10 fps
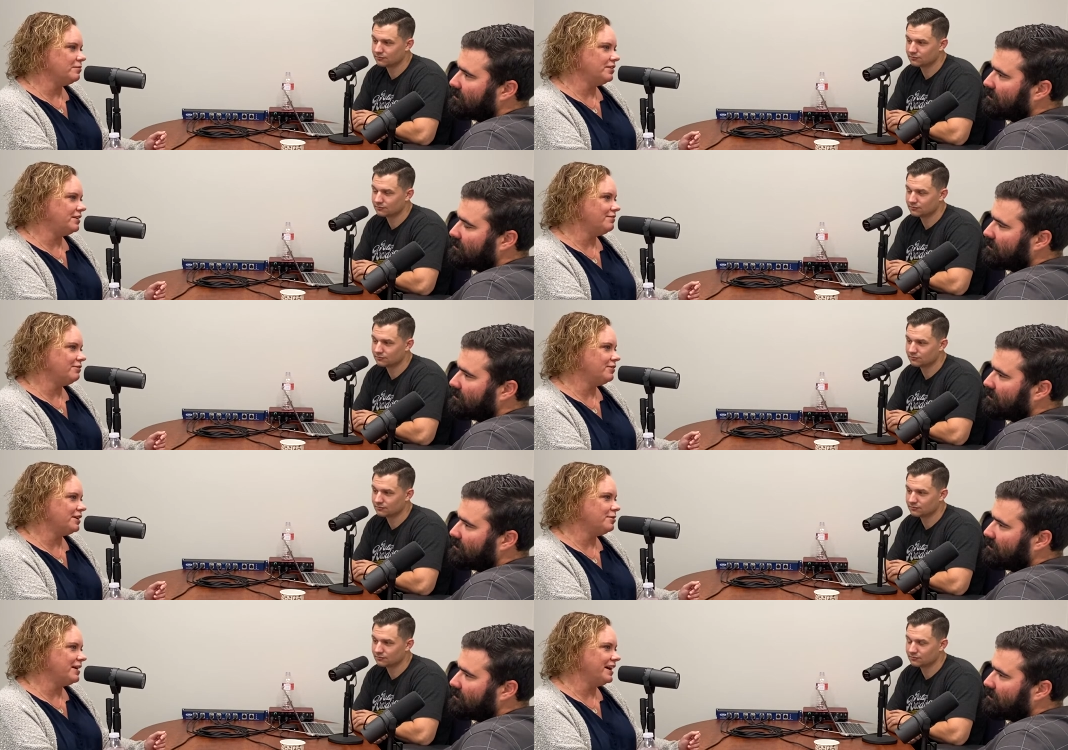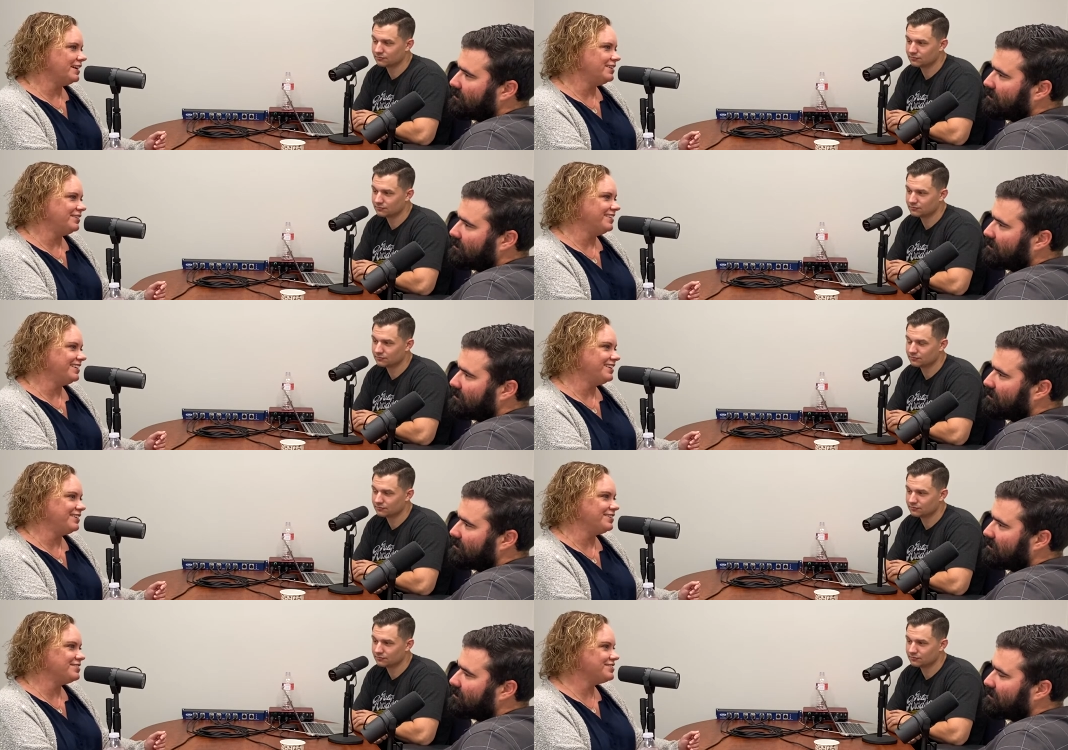Speaker 1: You'll never want to go back. You'll, you know,
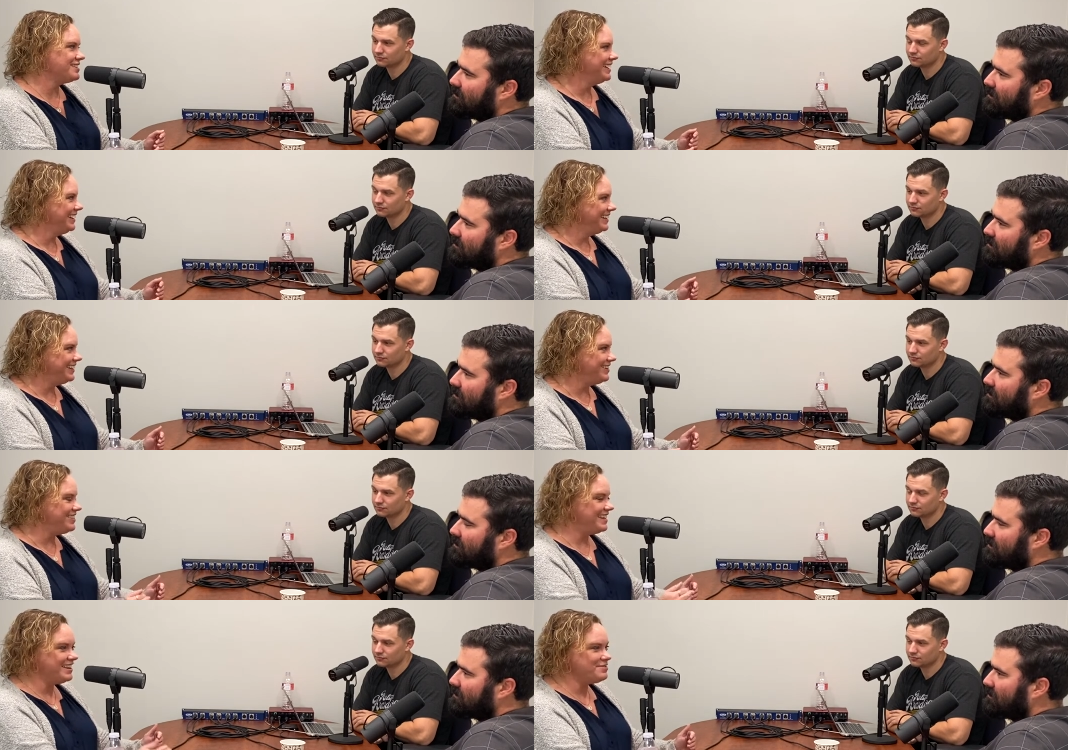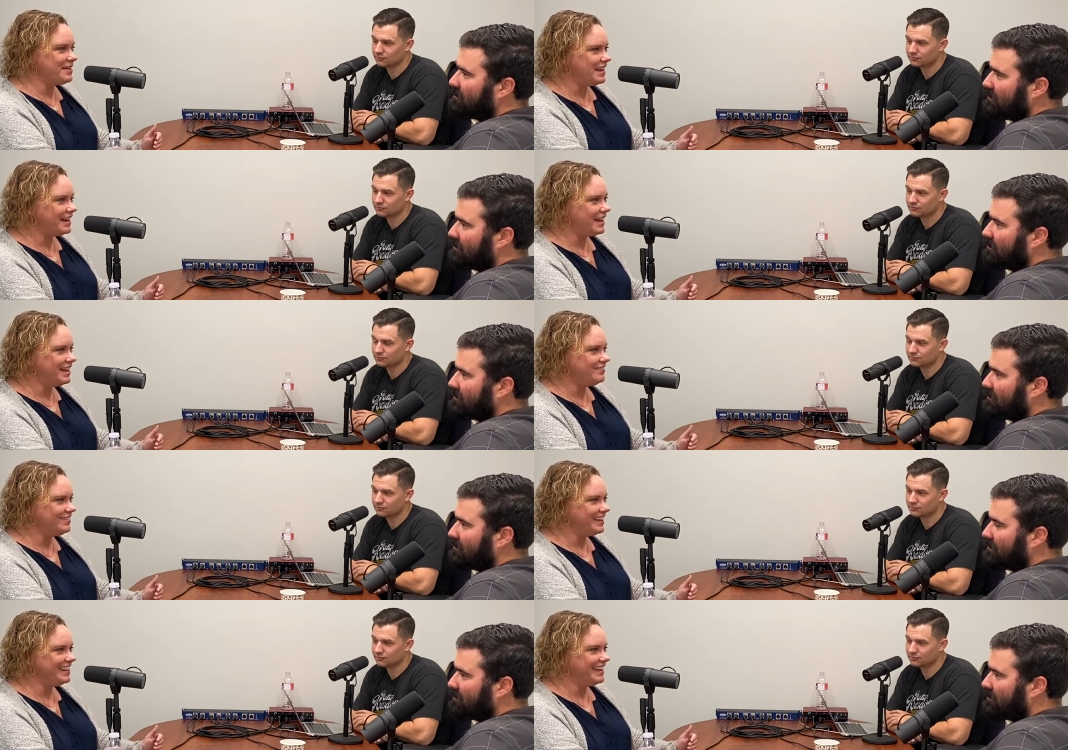you just, you think you make enough
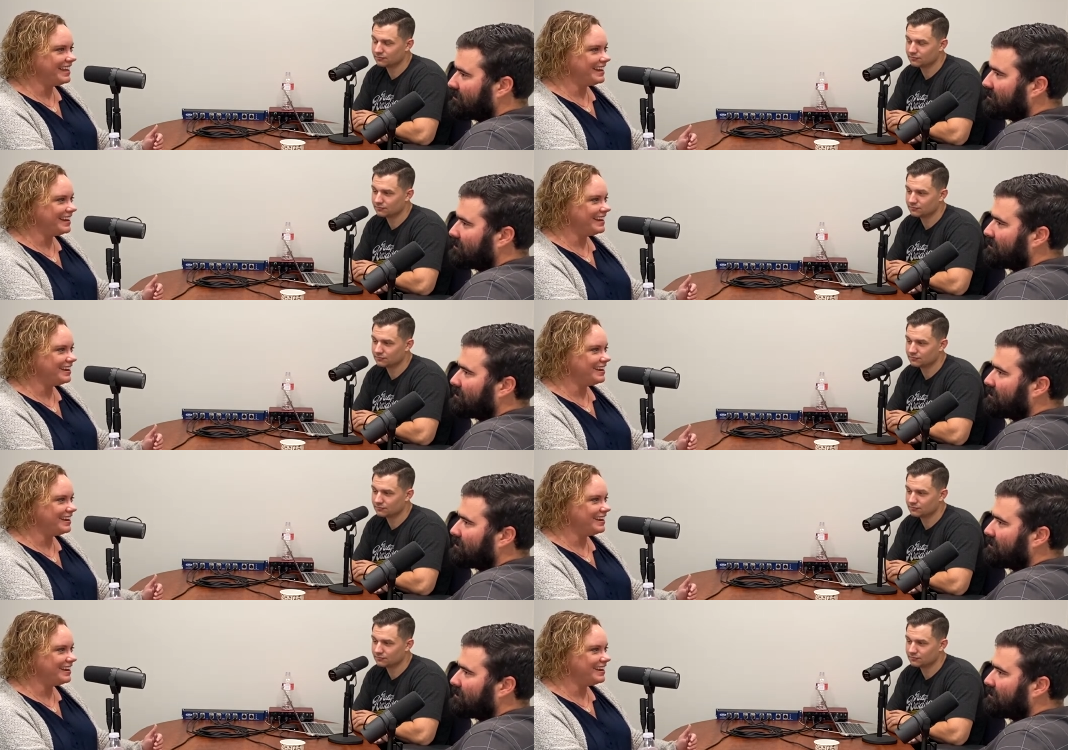and then